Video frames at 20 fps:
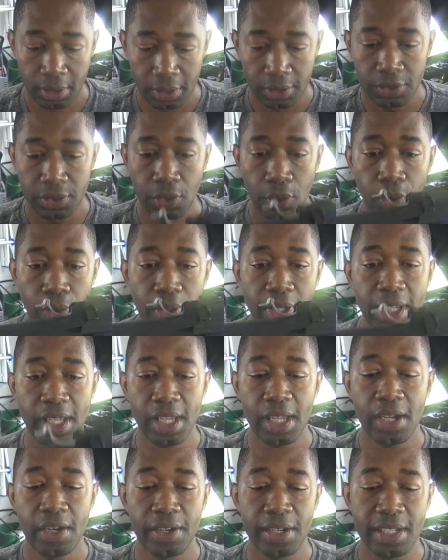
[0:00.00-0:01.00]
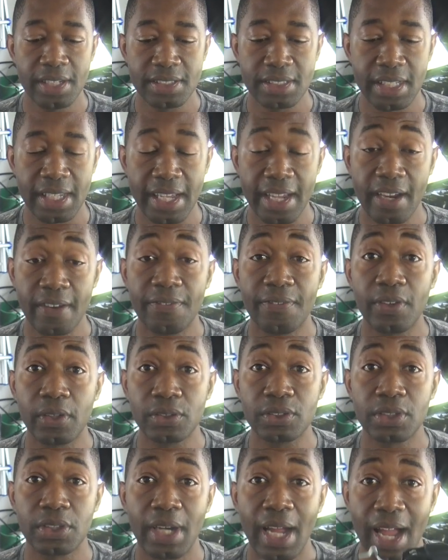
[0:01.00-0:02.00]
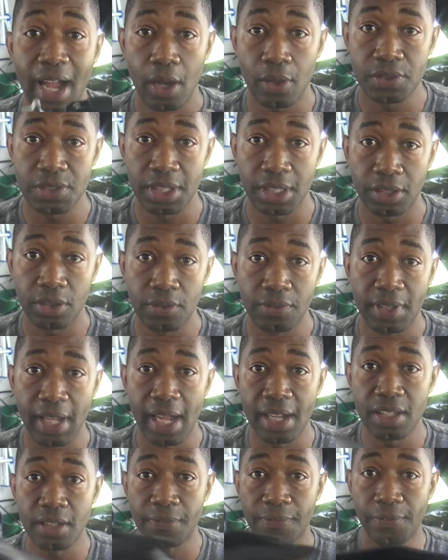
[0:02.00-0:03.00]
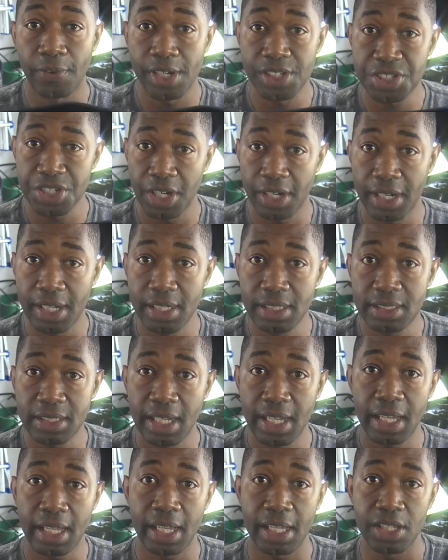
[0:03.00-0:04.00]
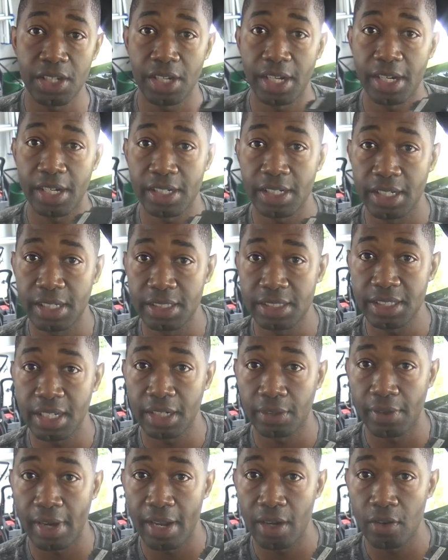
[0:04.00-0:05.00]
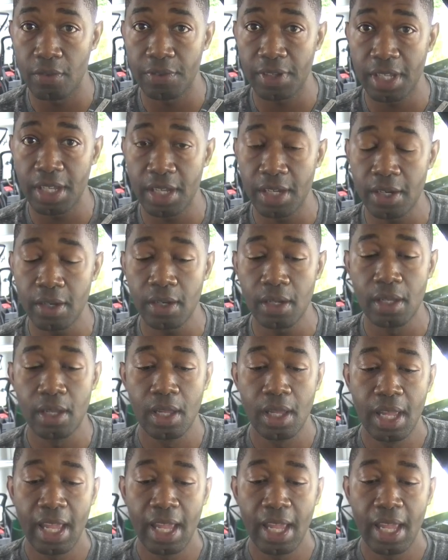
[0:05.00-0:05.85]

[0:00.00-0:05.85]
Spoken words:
So here is the air filter housing. You've got your fresh air intake and your air intake right over here.